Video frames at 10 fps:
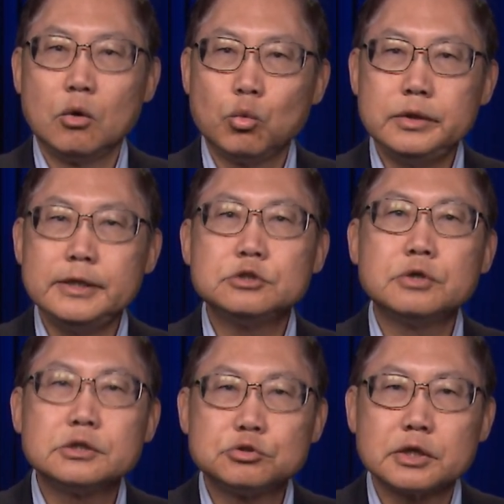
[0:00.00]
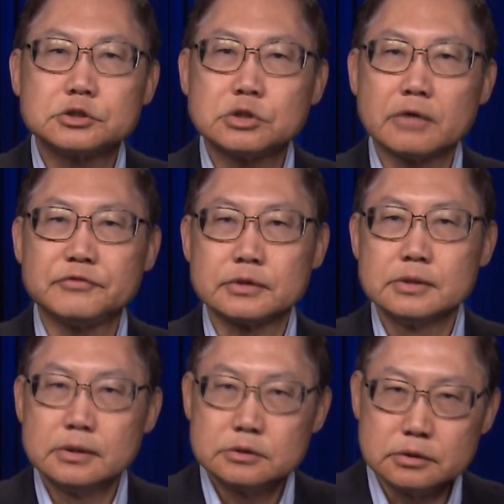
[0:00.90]
We need to address traffic
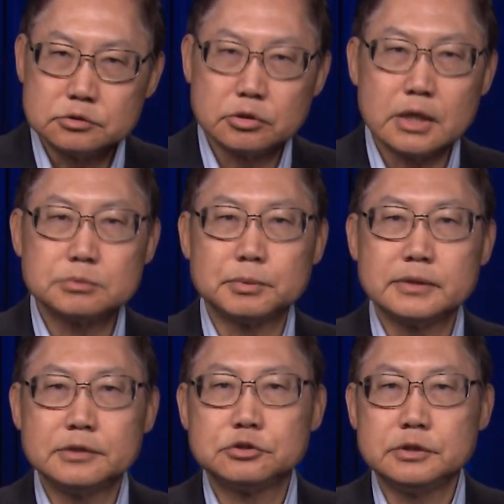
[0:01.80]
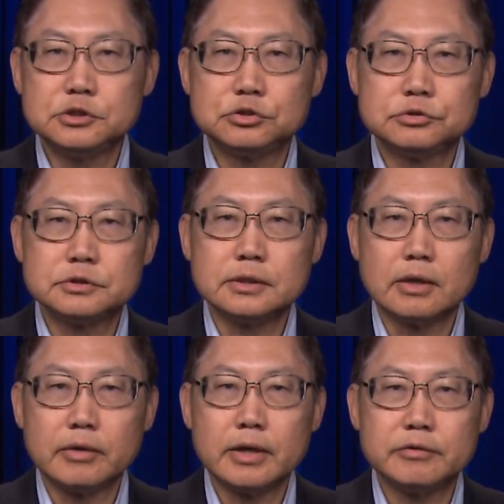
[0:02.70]
and transportation issues in
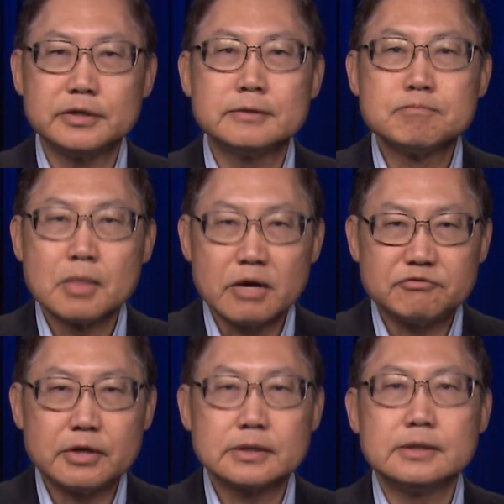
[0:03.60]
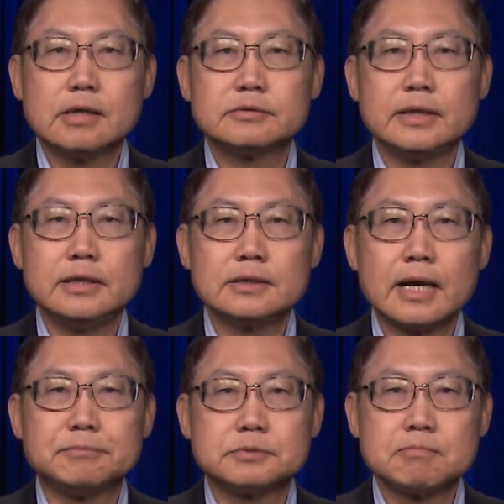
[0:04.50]
our area affecting our daily
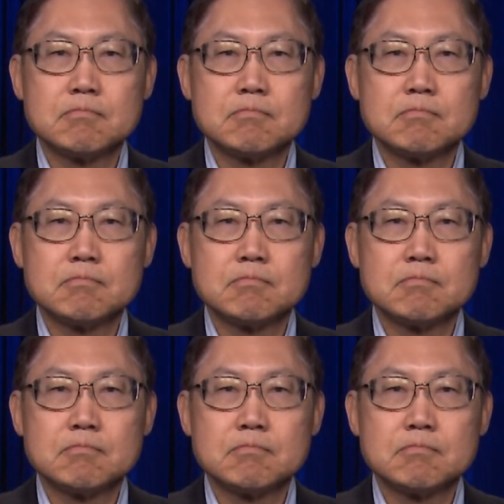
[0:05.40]
lives.